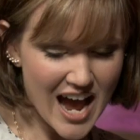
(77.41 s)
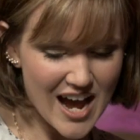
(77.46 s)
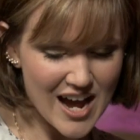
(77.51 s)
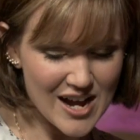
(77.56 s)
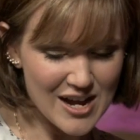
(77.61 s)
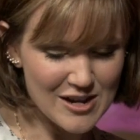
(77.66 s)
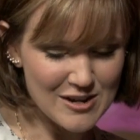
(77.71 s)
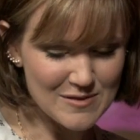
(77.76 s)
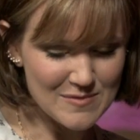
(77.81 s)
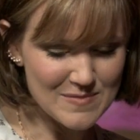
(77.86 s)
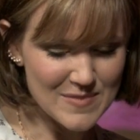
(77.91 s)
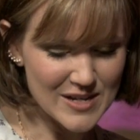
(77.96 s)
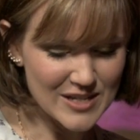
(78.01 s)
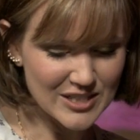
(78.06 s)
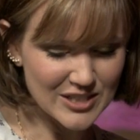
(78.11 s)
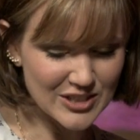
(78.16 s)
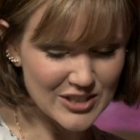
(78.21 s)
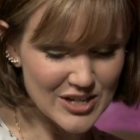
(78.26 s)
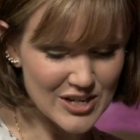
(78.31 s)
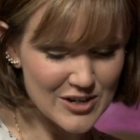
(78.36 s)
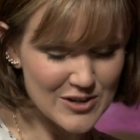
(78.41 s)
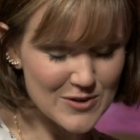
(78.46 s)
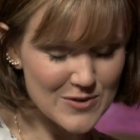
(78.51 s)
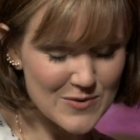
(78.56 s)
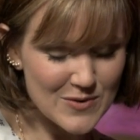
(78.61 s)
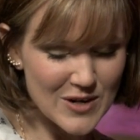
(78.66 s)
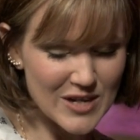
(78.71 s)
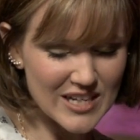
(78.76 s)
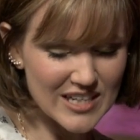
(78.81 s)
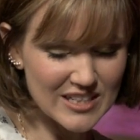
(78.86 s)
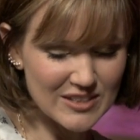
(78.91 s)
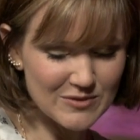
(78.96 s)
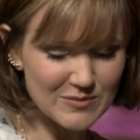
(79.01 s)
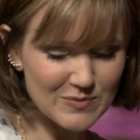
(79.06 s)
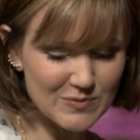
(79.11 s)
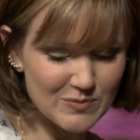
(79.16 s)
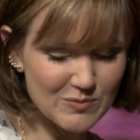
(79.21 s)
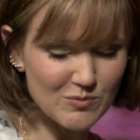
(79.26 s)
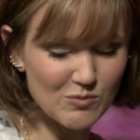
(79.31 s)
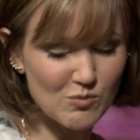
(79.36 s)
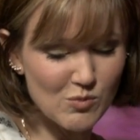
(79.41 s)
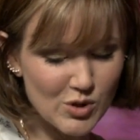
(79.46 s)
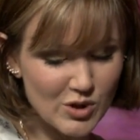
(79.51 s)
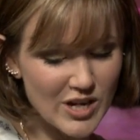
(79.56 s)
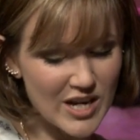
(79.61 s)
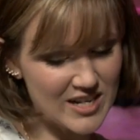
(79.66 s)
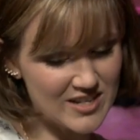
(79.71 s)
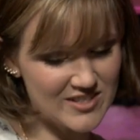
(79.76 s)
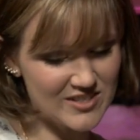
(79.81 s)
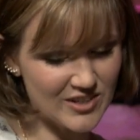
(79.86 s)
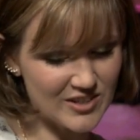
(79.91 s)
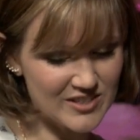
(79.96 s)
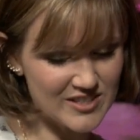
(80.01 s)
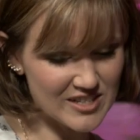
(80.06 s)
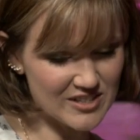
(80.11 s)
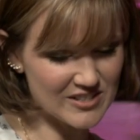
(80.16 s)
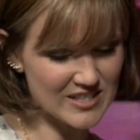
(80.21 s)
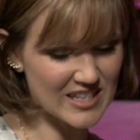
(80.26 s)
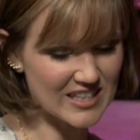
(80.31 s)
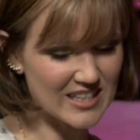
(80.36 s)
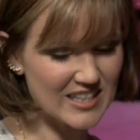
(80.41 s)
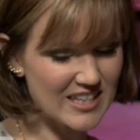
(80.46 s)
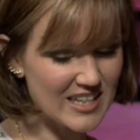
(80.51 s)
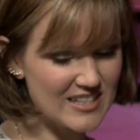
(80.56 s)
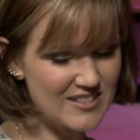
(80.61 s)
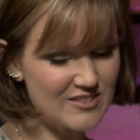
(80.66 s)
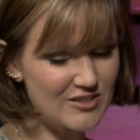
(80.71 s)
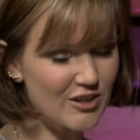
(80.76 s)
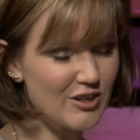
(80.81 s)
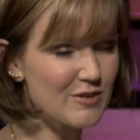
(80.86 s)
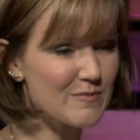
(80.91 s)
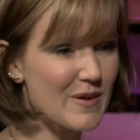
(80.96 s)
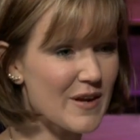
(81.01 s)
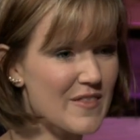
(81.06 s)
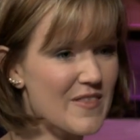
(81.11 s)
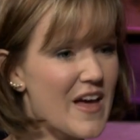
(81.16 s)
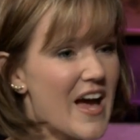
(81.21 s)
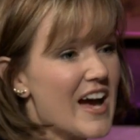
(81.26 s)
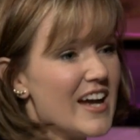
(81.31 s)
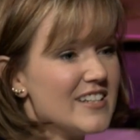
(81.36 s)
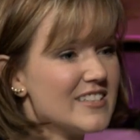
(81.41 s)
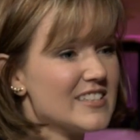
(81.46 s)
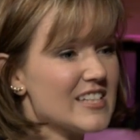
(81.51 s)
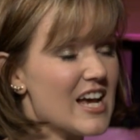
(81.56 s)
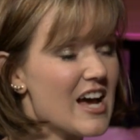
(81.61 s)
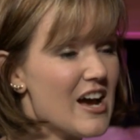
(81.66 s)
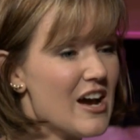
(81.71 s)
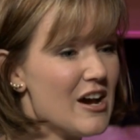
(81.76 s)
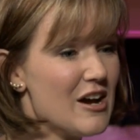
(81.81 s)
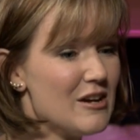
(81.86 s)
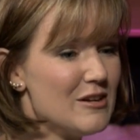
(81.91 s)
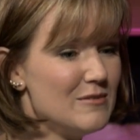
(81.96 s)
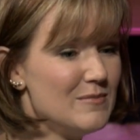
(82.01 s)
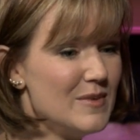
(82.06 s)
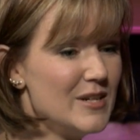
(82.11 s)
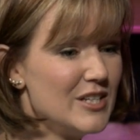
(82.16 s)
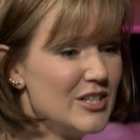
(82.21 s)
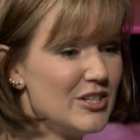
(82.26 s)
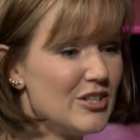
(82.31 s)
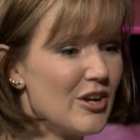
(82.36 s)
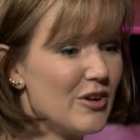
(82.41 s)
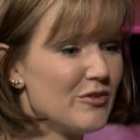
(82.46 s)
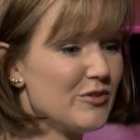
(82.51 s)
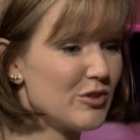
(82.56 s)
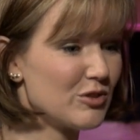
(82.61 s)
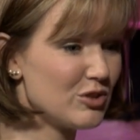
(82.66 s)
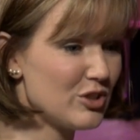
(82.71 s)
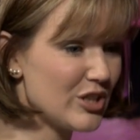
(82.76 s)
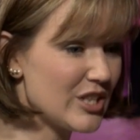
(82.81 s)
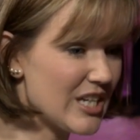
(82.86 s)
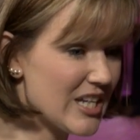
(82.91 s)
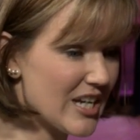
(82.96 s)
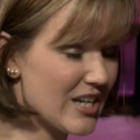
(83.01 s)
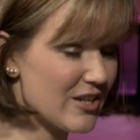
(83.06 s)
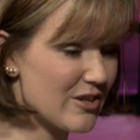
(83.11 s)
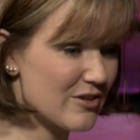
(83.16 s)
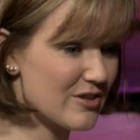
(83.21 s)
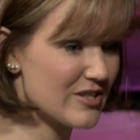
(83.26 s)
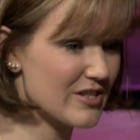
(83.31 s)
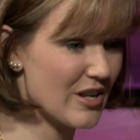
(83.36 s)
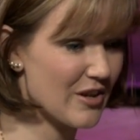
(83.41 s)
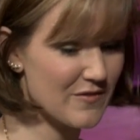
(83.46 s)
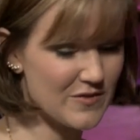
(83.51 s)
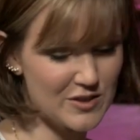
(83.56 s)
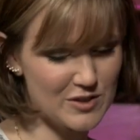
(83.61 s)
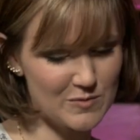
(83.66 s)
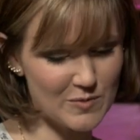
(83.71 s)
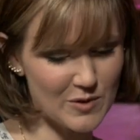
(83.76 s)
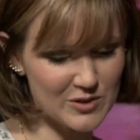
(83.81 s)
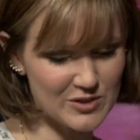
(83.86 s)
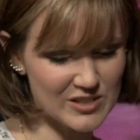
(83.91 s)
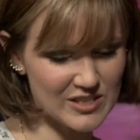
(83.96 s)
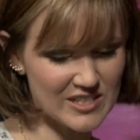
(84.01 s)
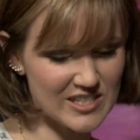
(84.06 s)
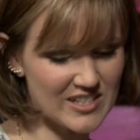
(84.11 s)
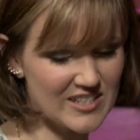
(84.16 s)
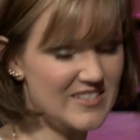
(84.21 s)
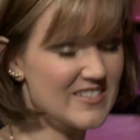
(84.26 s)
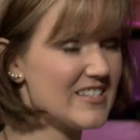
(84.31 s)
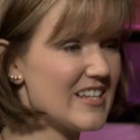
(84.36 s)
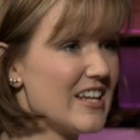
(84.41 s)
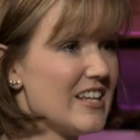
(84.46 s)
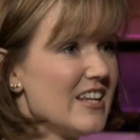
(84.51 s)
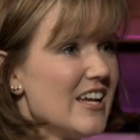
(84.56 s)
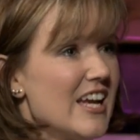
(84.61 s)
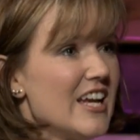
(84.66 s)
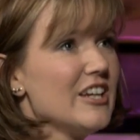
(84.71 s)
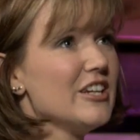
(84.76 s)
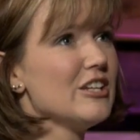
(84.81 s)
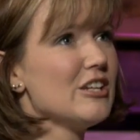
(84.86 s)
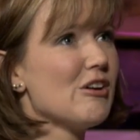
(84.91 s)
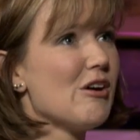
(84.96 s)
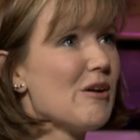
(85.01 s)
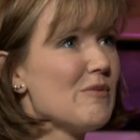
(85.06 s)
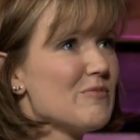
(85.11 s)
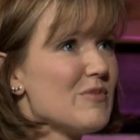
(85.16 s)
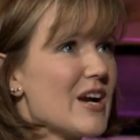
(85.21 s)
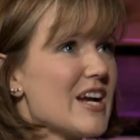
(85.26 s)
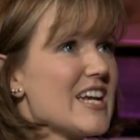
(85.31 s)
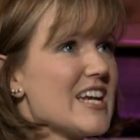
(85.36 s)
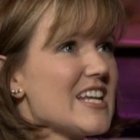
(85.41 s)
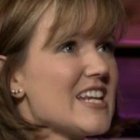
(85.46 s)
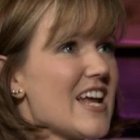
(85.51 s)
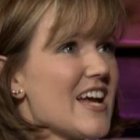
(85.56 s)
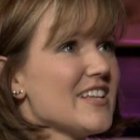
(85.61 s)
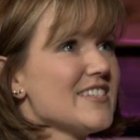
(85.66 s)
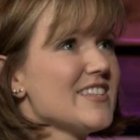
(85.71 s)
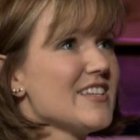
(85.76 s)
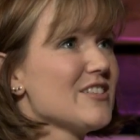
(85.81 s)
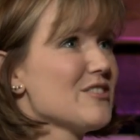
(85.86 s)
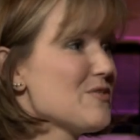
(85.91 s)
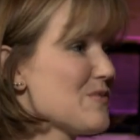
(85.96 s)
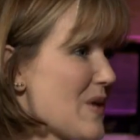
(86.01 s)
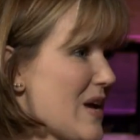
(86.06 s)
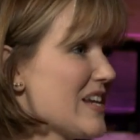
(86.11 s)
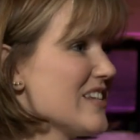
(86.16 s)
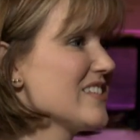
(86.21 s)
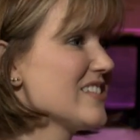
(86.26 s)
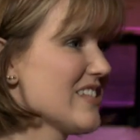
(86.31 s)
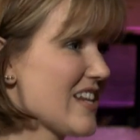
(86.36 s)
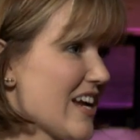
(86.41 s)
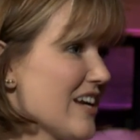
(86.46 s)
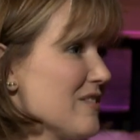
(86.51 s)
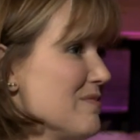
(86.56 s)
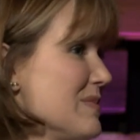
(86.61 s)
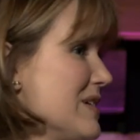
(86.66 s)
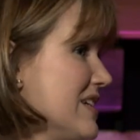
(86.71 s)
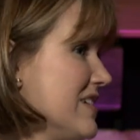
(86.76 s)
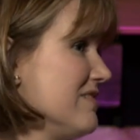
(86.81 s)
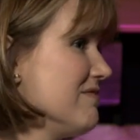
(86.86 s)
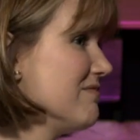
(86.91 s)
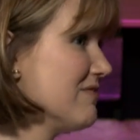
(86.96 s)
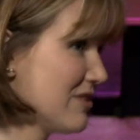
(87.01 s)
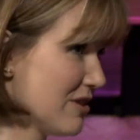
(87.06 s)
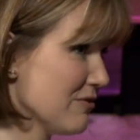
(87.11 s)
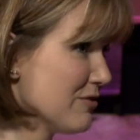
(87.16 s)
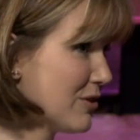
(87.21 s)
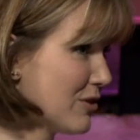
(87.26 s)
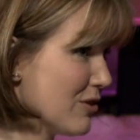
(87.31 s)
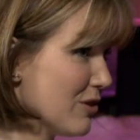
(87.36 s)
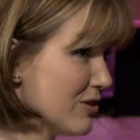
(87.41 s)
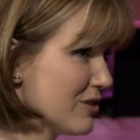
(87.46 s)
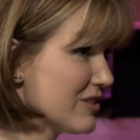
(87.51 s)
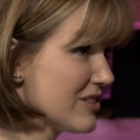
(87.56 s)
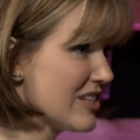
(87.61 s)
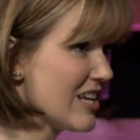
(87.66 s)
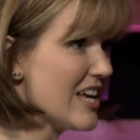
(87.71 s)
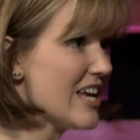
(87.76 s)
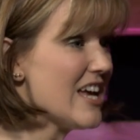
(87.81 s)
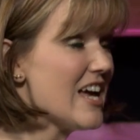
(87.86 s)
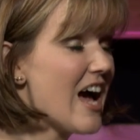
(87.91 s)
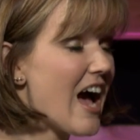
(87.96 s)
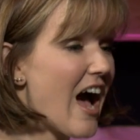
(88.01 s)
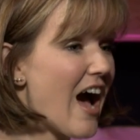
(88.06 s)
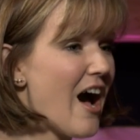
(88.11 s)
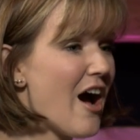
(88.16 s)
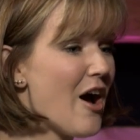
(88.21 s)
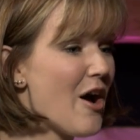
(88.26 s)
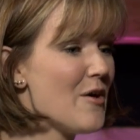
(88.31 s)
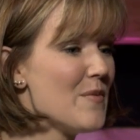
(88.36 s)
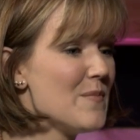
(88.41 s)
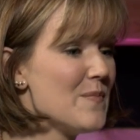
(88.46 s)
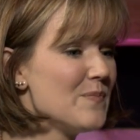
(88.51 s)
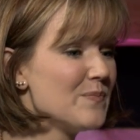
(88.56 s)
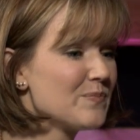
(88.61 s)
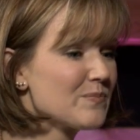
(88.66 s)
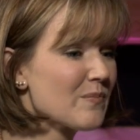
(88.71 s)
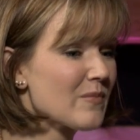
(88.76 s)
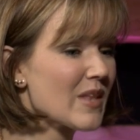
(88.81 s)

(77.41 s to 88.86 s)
um, you know, we'll kind of start there then. Let's talk about that. Um, you know, if you're looking at yourself, this person did and said, you know, I'm recognizing the ways that I can be difficult. Yeah. Um,